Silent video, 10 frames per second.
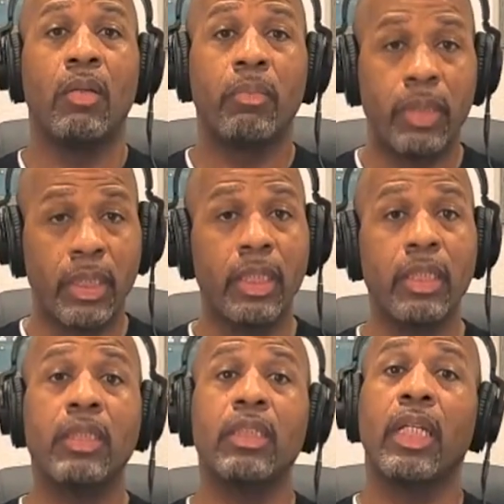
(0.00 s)

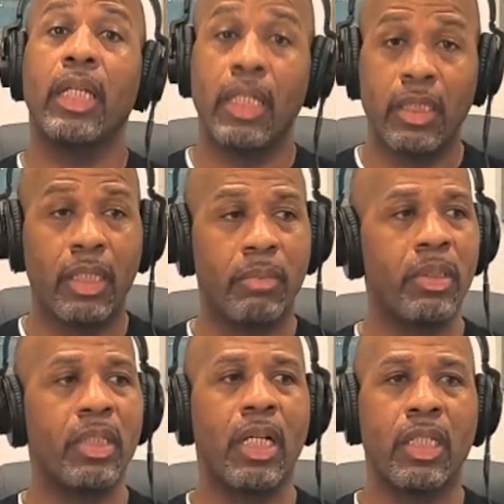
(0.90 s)
Please end it.
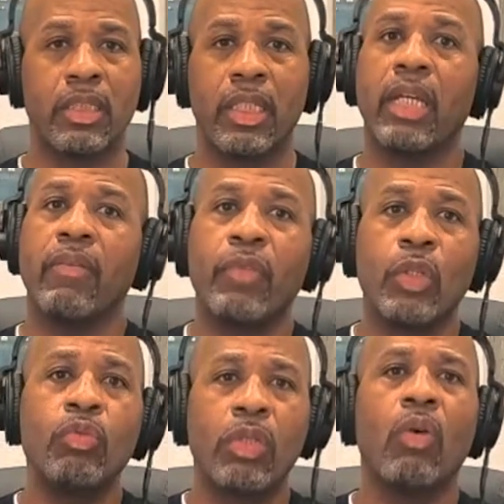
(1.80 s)
Because if
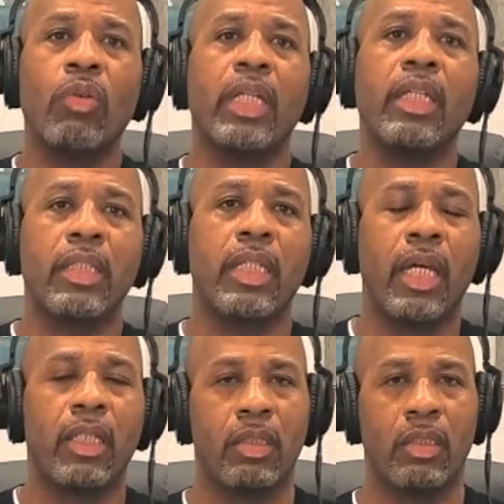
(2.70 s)
you don't end
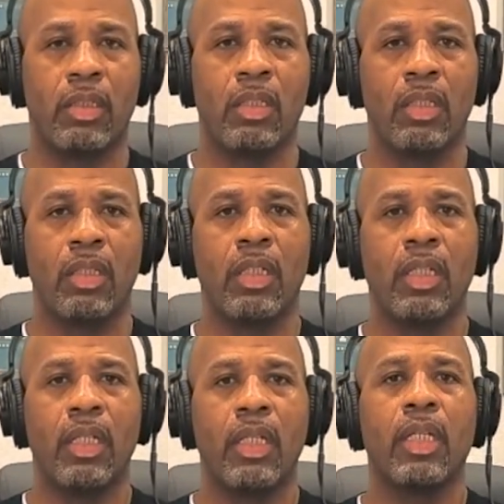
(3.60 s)
it,
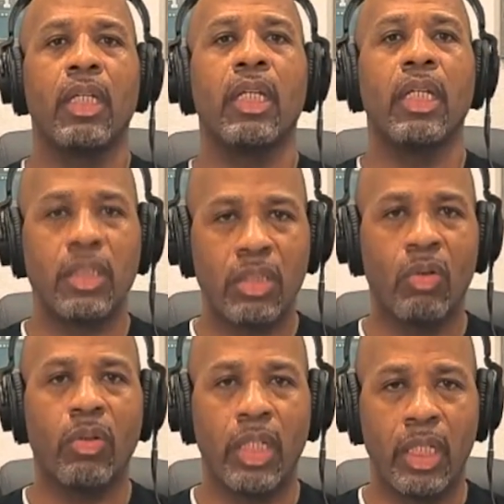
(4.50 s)
it's
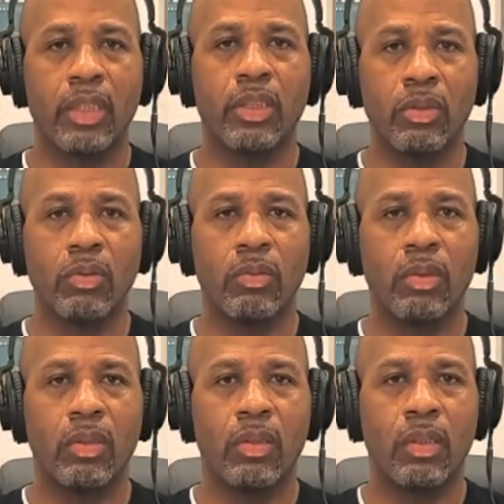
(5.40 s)
going to end you.
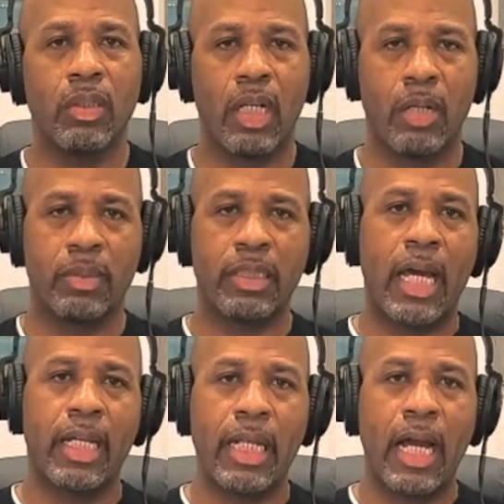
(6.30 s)
I'm
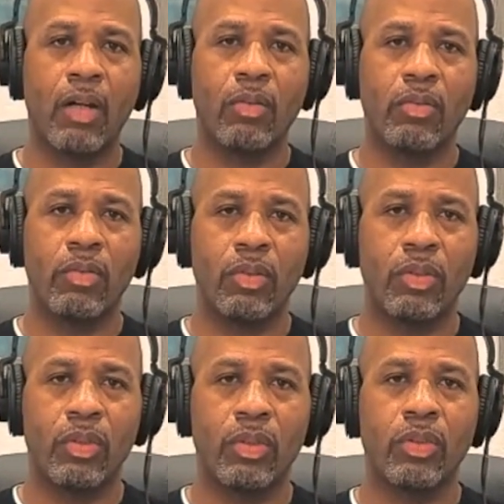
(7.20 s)
signing out.
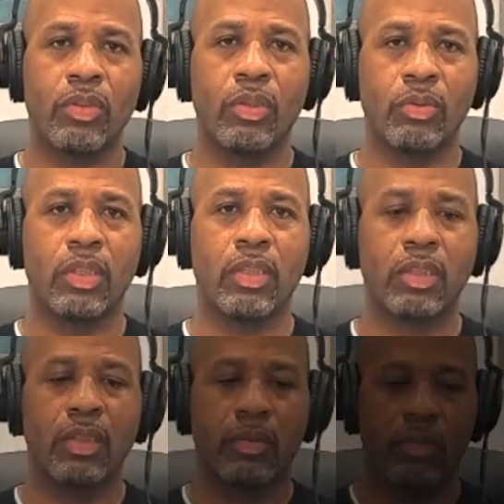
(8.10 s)
Deuces.